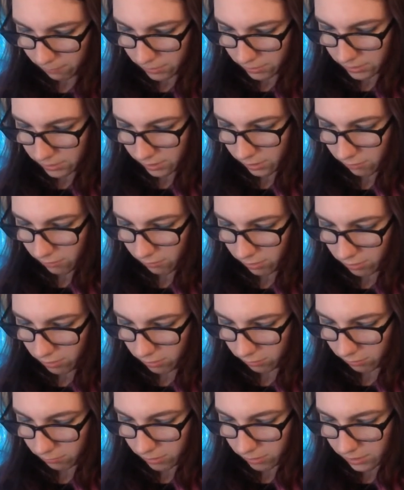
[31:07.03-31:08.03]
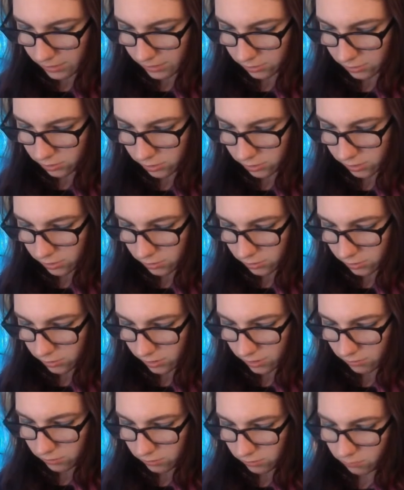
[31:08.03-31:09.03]
as I go along, but it's actually not
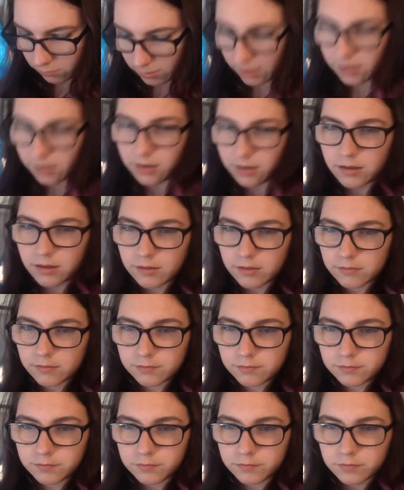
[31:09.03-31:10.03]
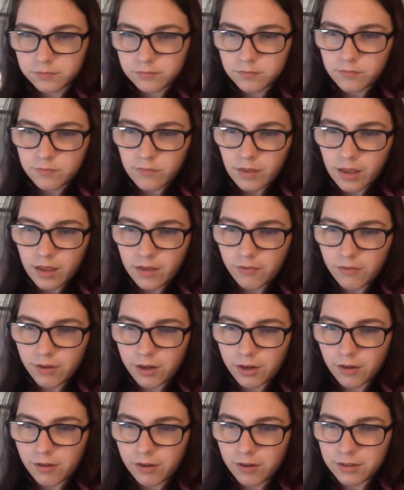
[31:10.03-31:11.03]
turning out too bad. If I
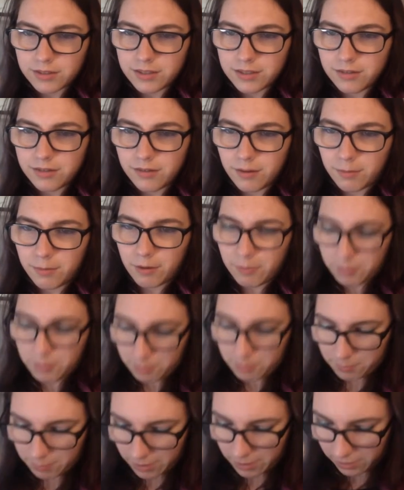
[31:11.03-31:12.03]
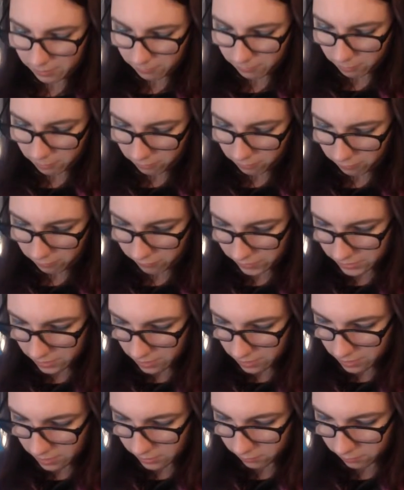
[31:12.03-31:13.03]
go around to see you, I'd probably be panicking and nervous.
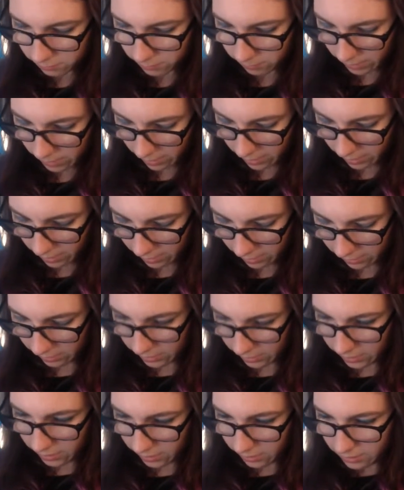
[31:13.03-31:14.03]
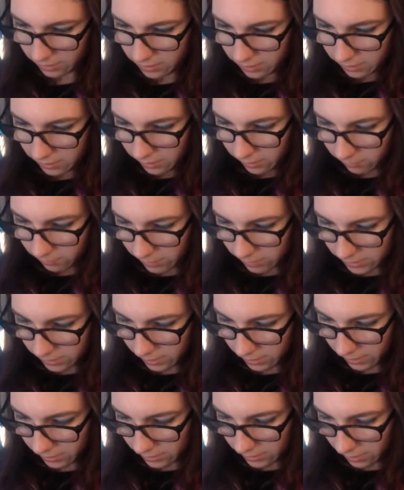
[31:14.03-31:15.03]
Ah, don't be panicky.
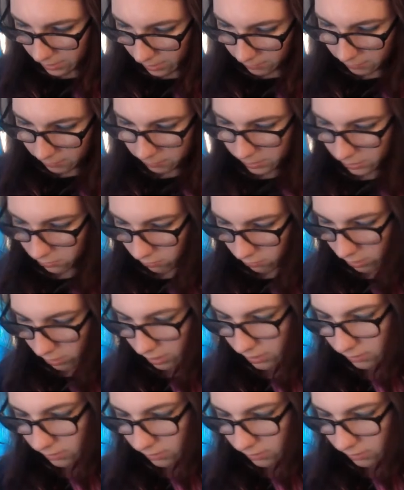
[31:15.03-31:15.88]
Besides, I'm a big dork.